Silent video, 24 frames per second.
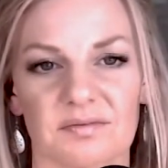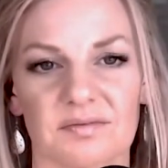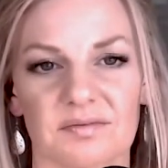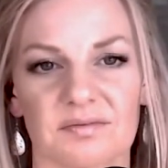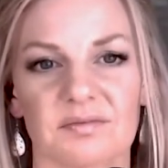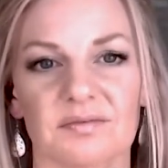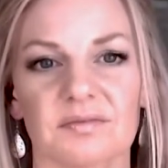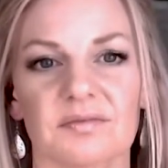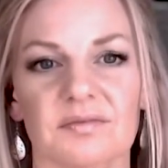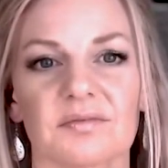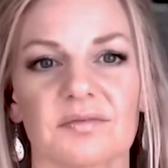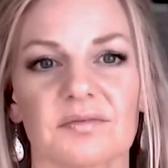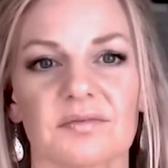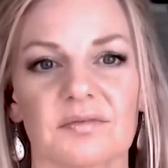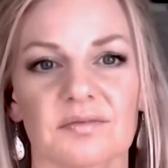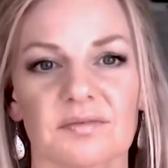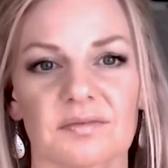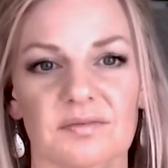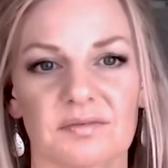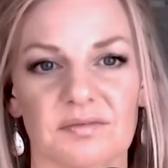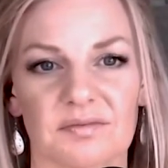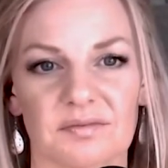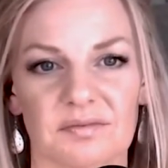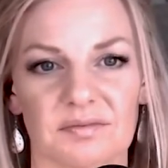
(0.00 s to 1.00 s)

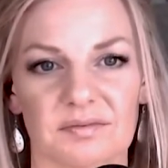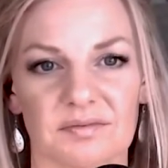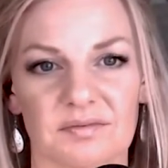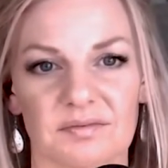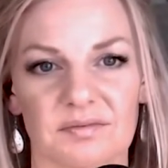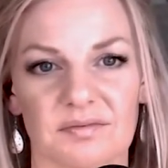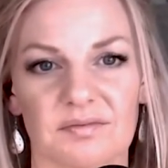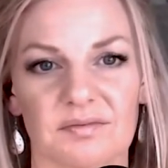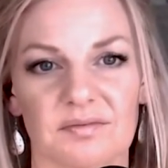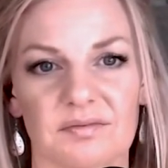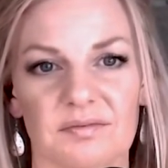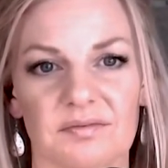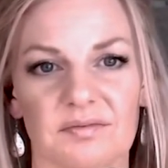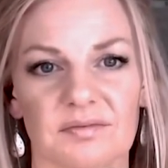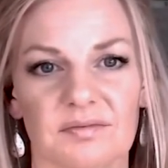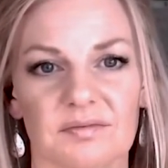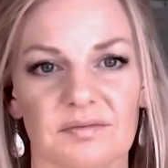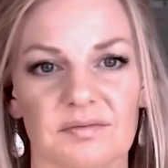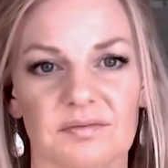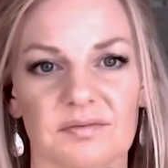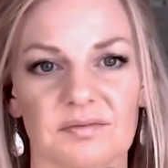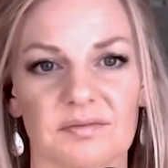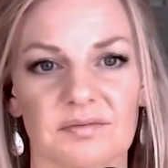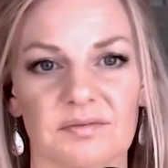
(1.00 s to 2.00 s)

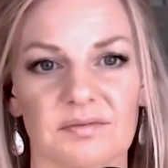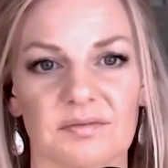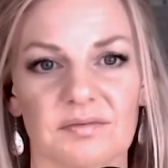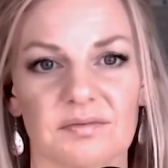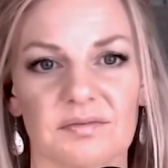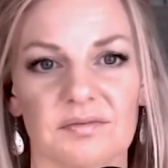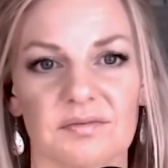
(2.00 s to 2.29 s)
[no speech]